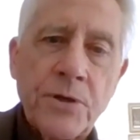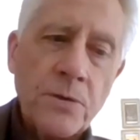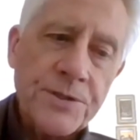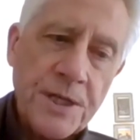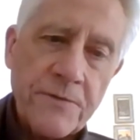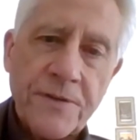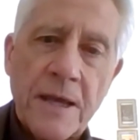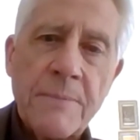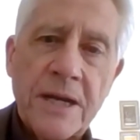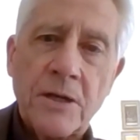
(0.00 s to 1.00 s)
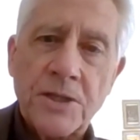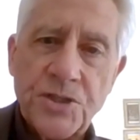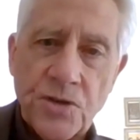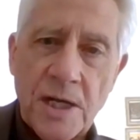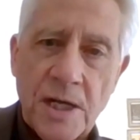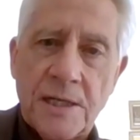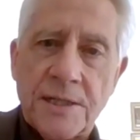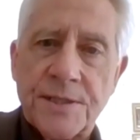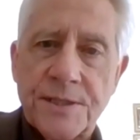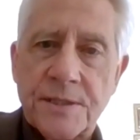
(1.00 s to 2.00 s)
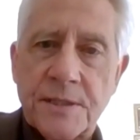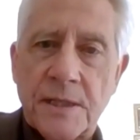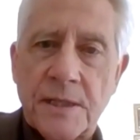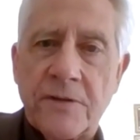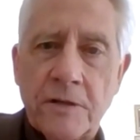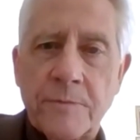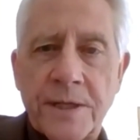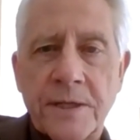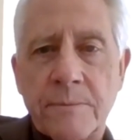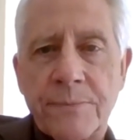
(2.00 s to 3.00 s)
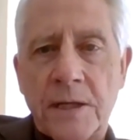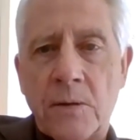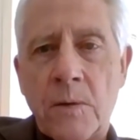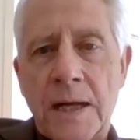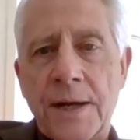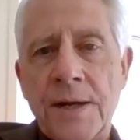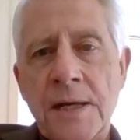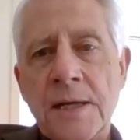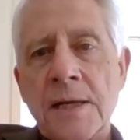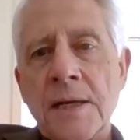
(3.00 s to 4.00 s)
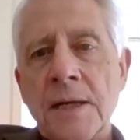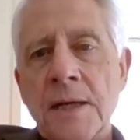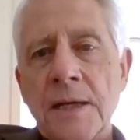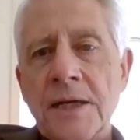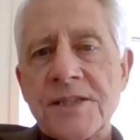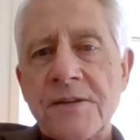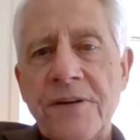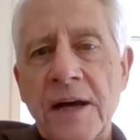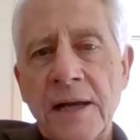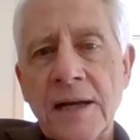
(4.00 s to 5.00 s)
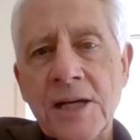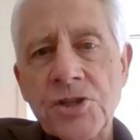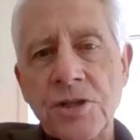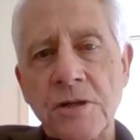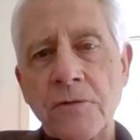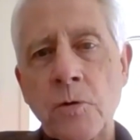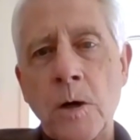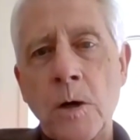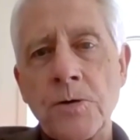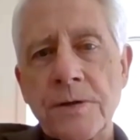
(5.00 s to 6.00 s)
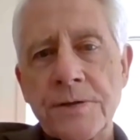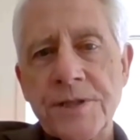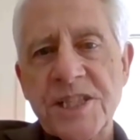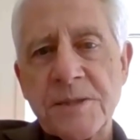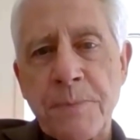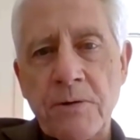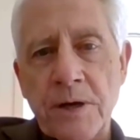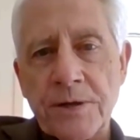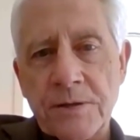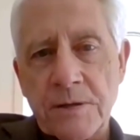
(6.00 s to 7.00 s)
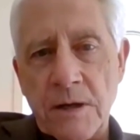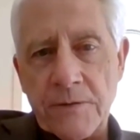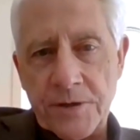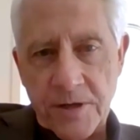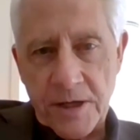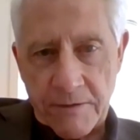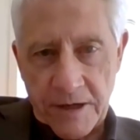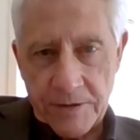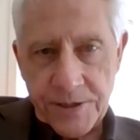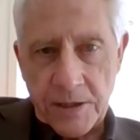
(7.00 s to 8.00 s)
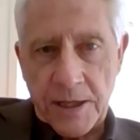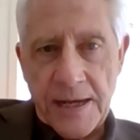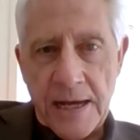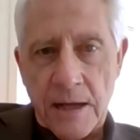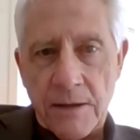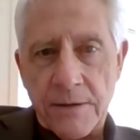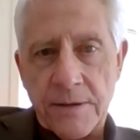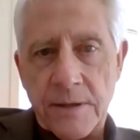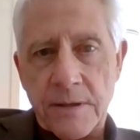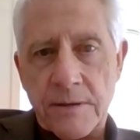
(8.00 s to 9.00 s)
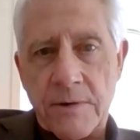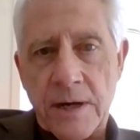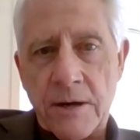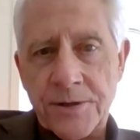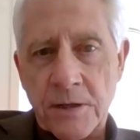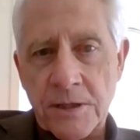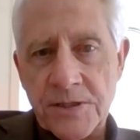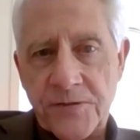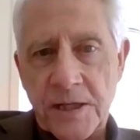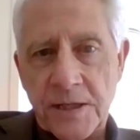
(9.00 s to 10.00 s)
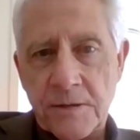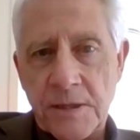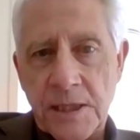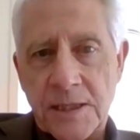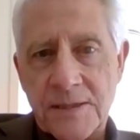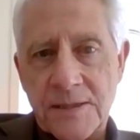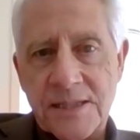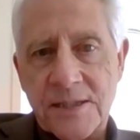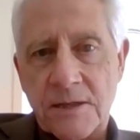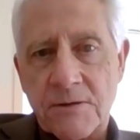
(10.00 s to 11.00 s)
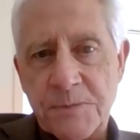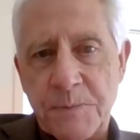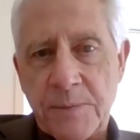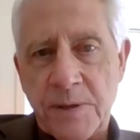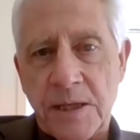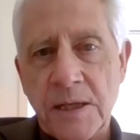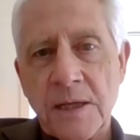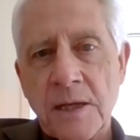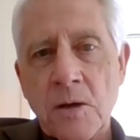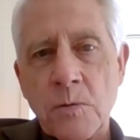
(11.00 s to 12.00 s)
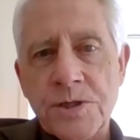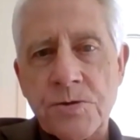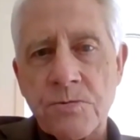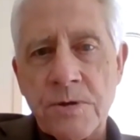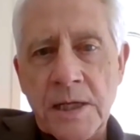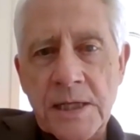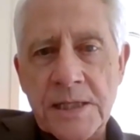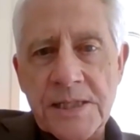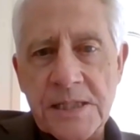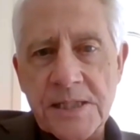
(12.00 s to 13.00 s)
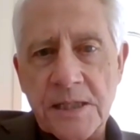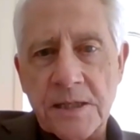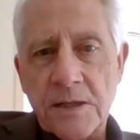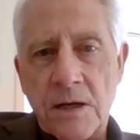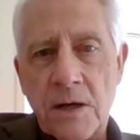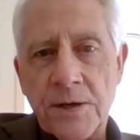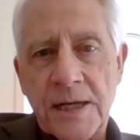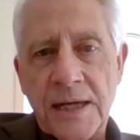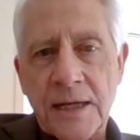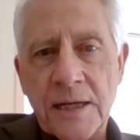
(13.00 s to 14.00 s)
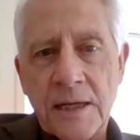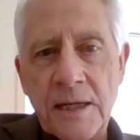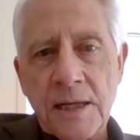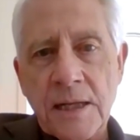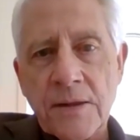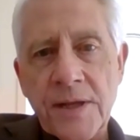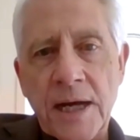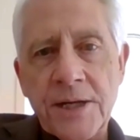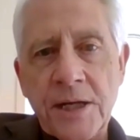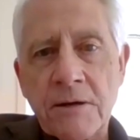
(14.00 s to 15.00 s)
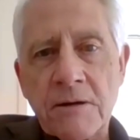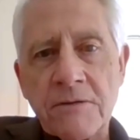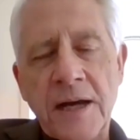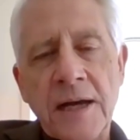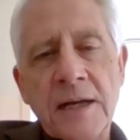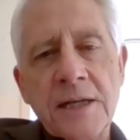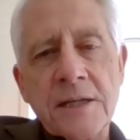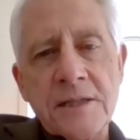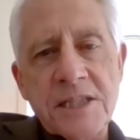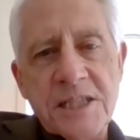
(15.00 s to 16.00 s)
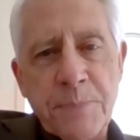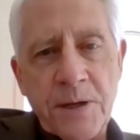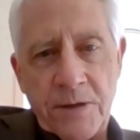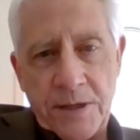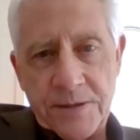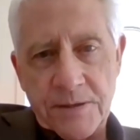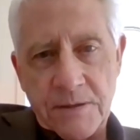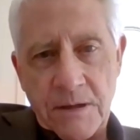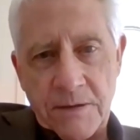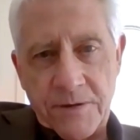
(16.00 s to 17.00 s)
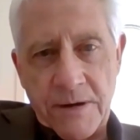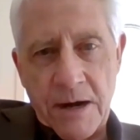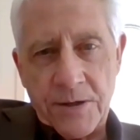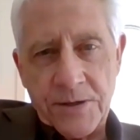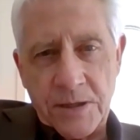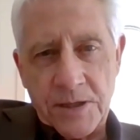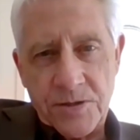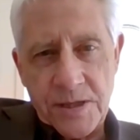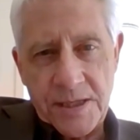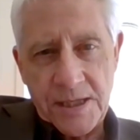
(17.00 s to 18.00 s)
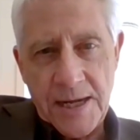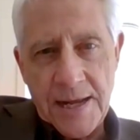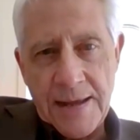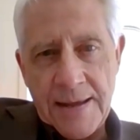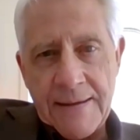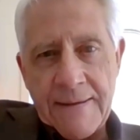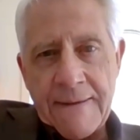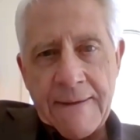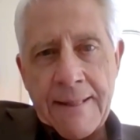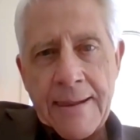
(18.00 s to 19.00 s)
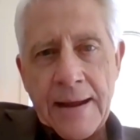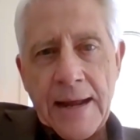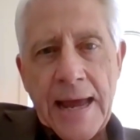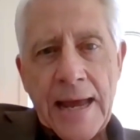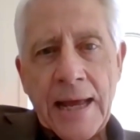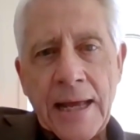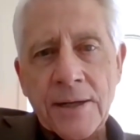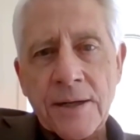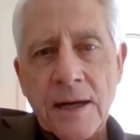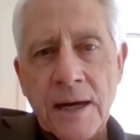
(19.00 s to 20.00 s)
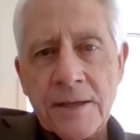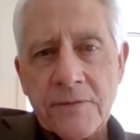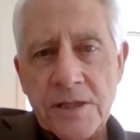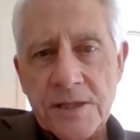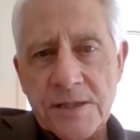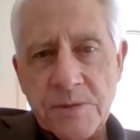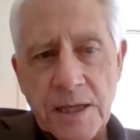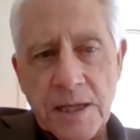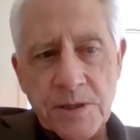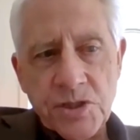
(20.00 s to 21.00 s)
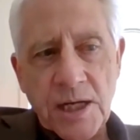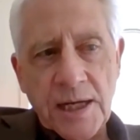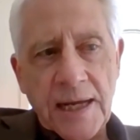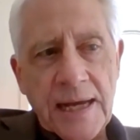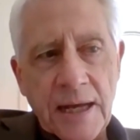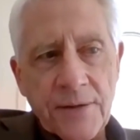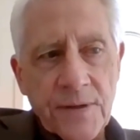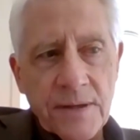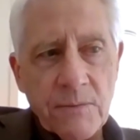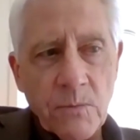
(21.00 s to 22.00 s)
but also, for that matter, Australia's involvement in Pillar 1, is a violation of, quote, the spirit of the Treaty of Rarotonga. Now, the Rarotonga is fairly unique in the sense that Chris Beebe was really insistent on getting the idea of violating the spirit of the Rarotonga Treaty. And I devoted some time to checking out